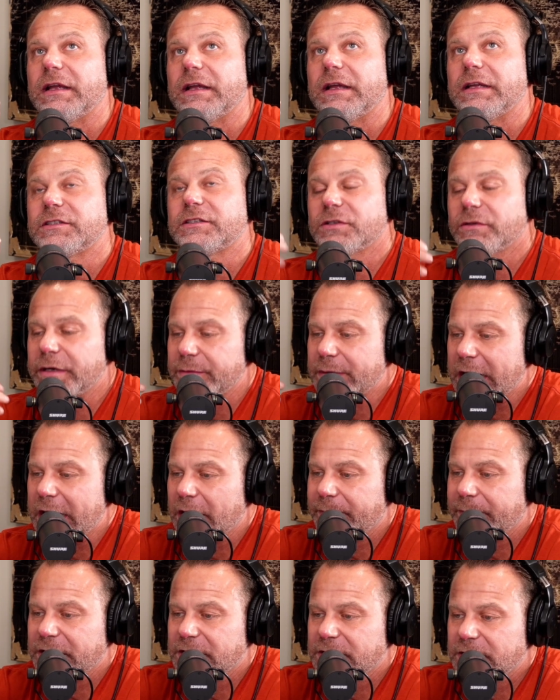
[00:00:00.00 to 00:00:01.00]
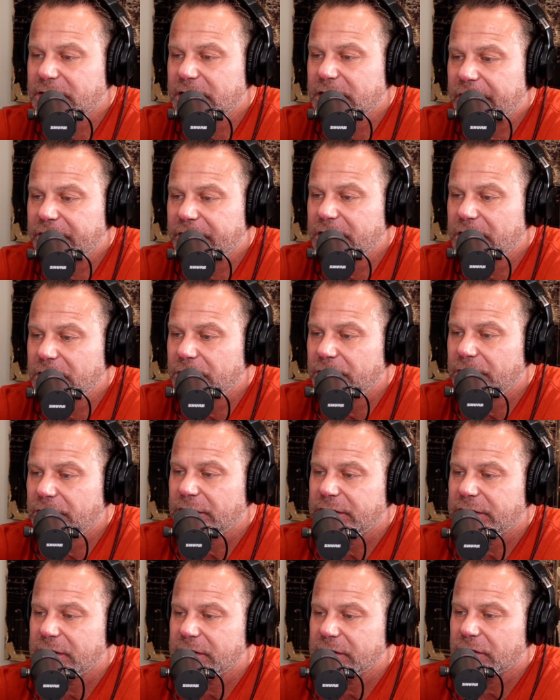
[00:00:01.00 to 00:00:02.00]
so ironic because everything you
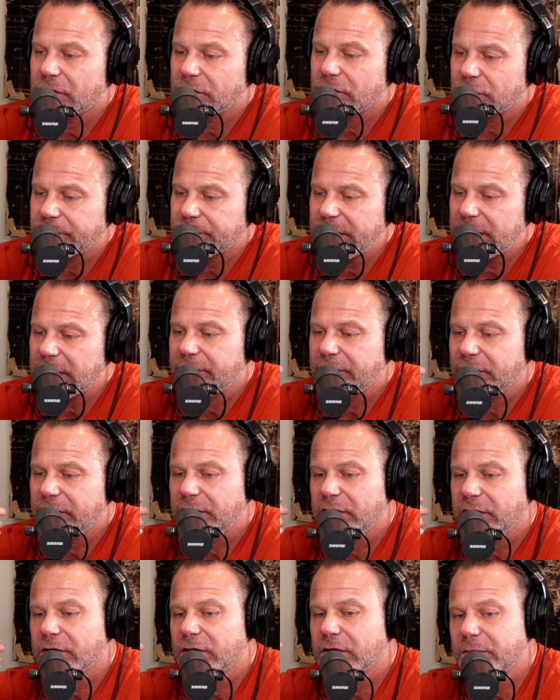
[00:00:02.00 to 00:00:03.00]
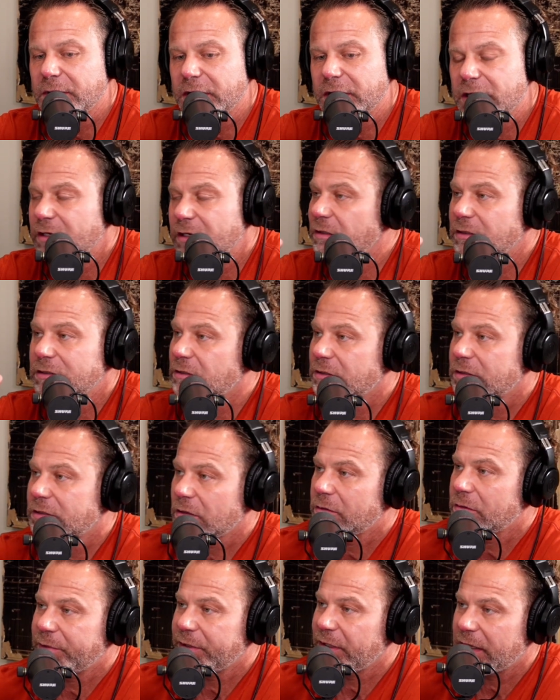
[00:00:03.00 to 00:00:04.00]
see in social media, everything you hear in the media, it's
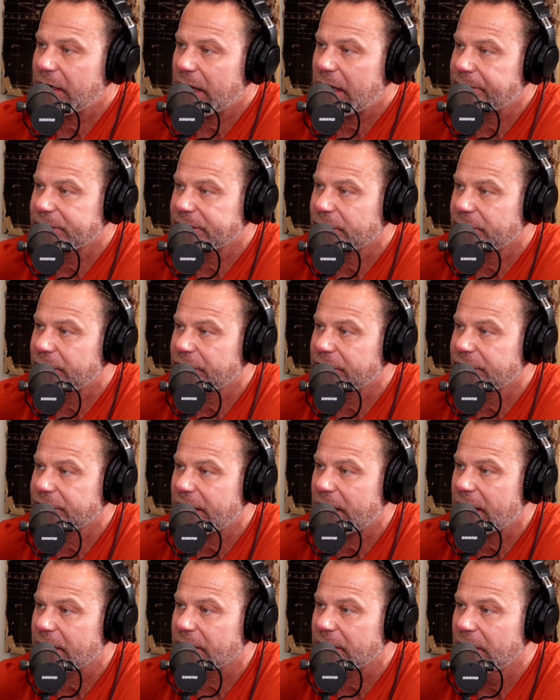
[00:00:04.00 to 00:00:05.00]
completely opposite of what you're saying.